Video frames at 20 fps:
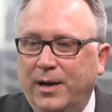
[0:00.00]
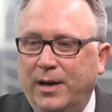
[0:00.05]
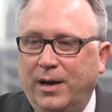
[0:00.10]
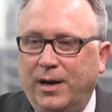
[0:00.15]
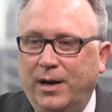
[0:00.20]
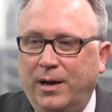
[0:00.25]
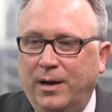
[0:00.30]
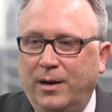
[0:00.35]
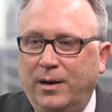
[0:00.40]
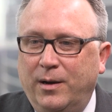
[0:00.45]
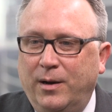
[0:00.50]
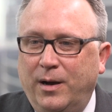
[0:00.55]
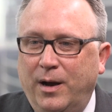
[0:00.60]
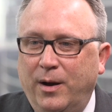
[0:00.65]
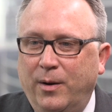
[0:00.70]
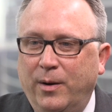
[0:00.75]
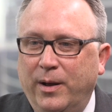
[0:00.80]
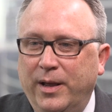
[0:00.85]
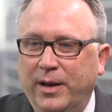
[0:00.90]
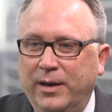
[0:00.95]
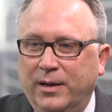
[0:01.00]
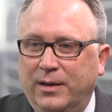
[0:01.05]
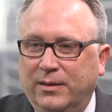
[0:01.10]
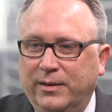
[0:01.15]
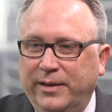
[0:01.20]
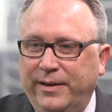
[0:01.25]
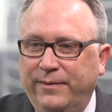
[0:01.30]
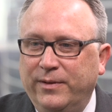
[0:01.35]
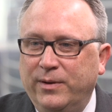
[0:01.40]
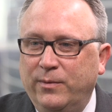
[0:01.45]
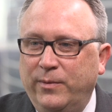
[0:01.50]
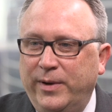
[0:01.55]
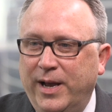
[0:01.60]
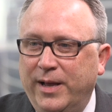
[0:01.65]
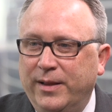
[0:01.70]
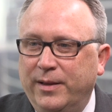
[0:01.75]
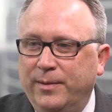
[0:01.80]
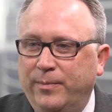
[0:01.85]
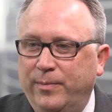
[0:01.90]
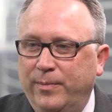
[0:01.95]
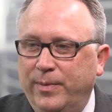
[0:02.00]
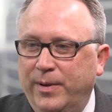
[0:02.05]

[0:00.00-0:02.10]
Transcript: Uh, in Cleveland, we have the,